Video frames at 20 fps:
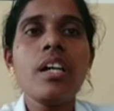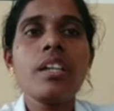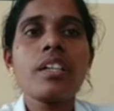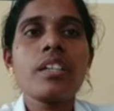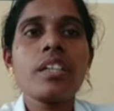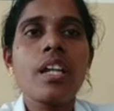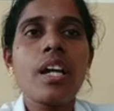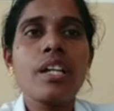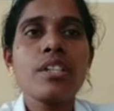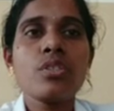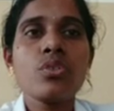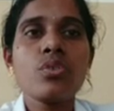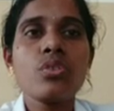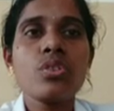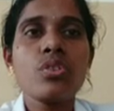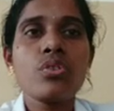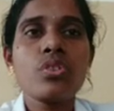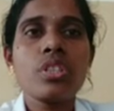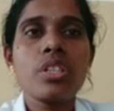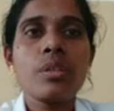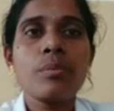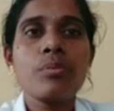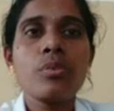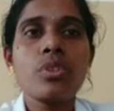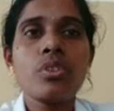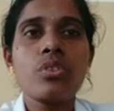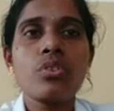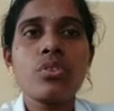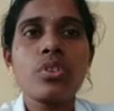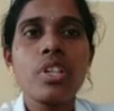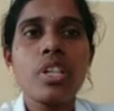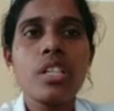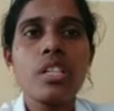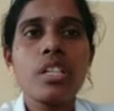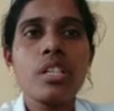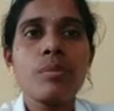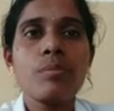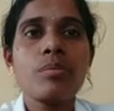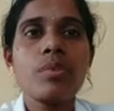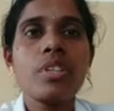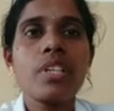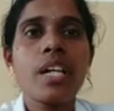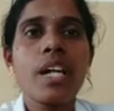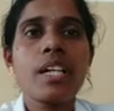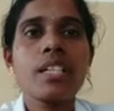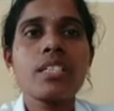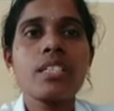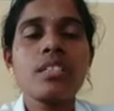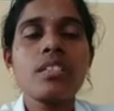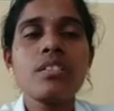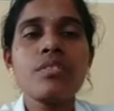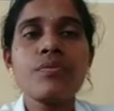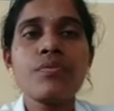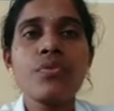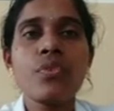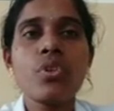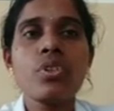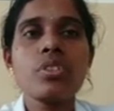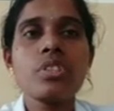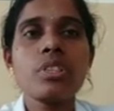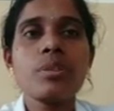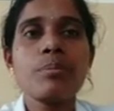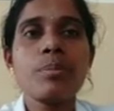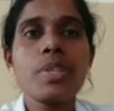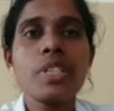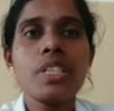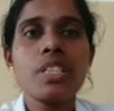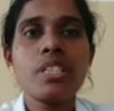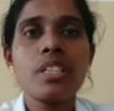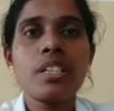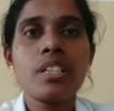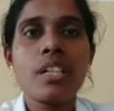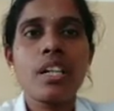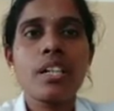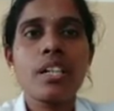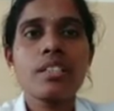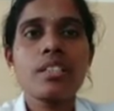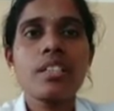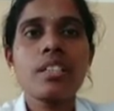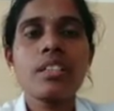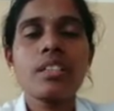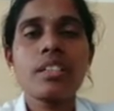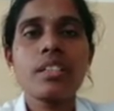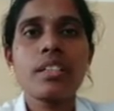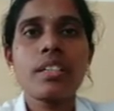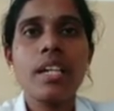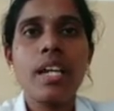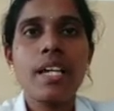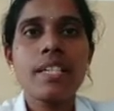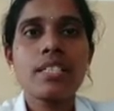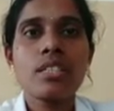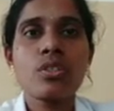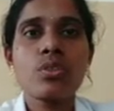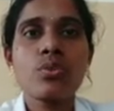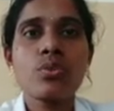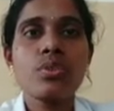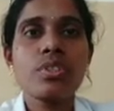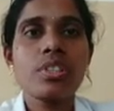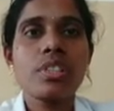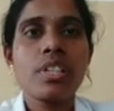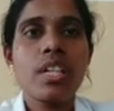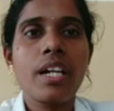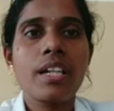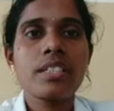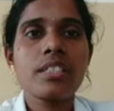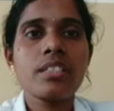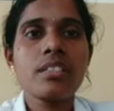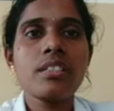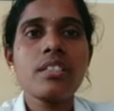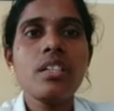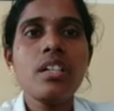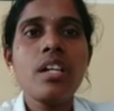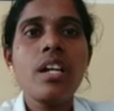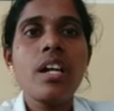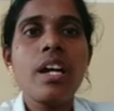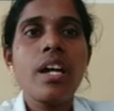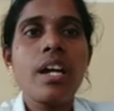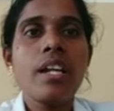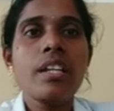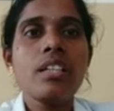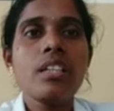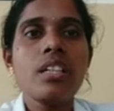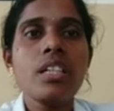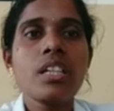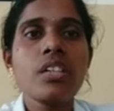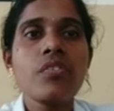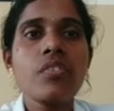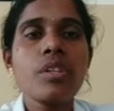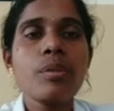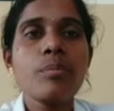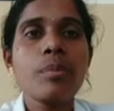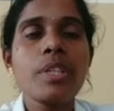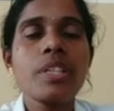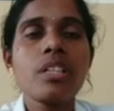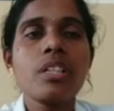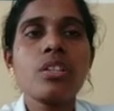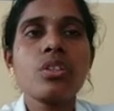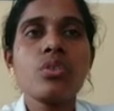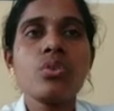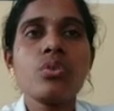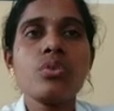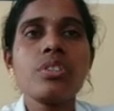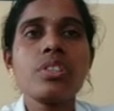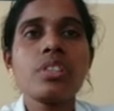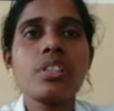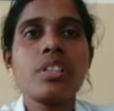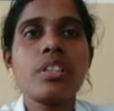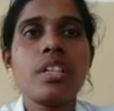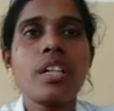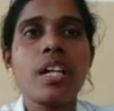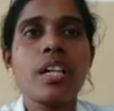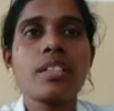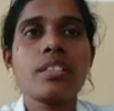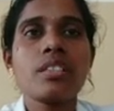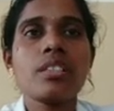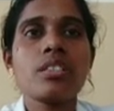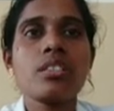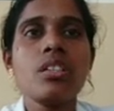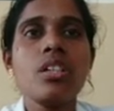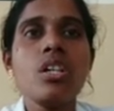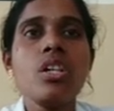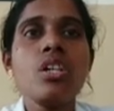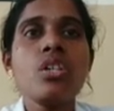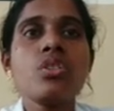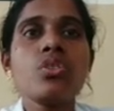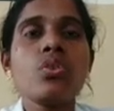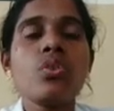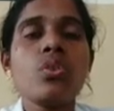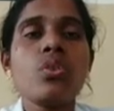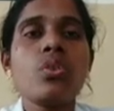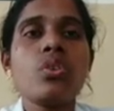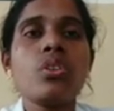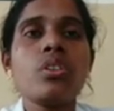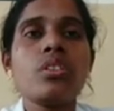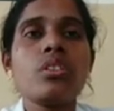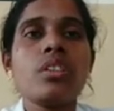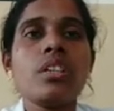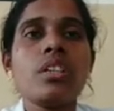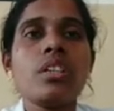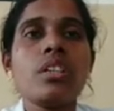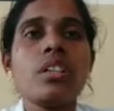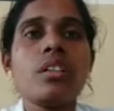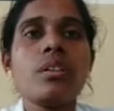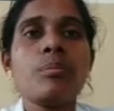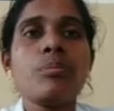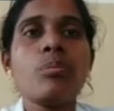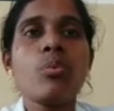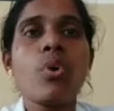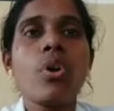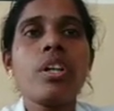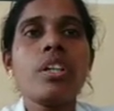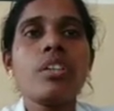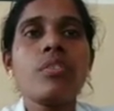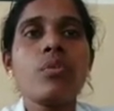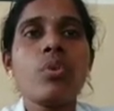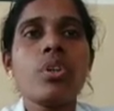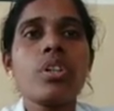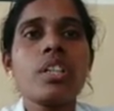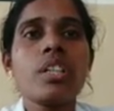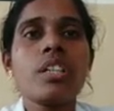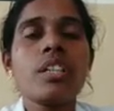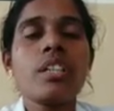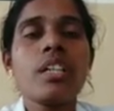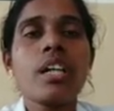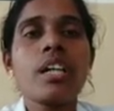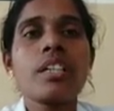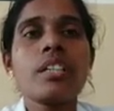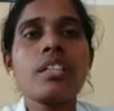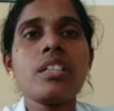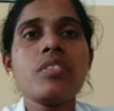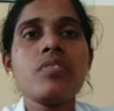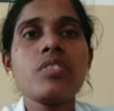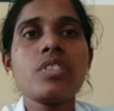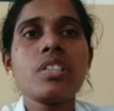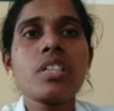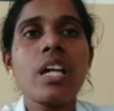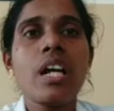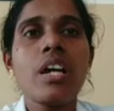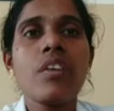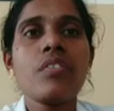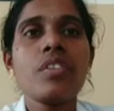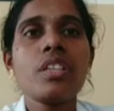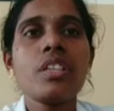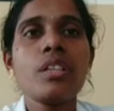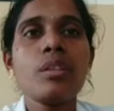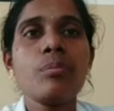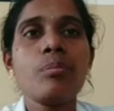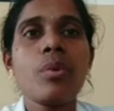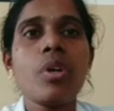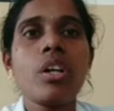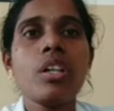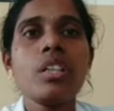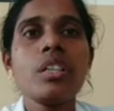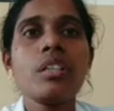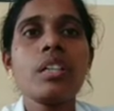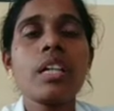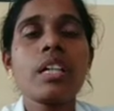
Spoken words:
Candu deuterium uranium reactor, fast breeder reactor, gas cooled reactor, and liquid metal cooled reactors. So the boiling water reactor which having the boiling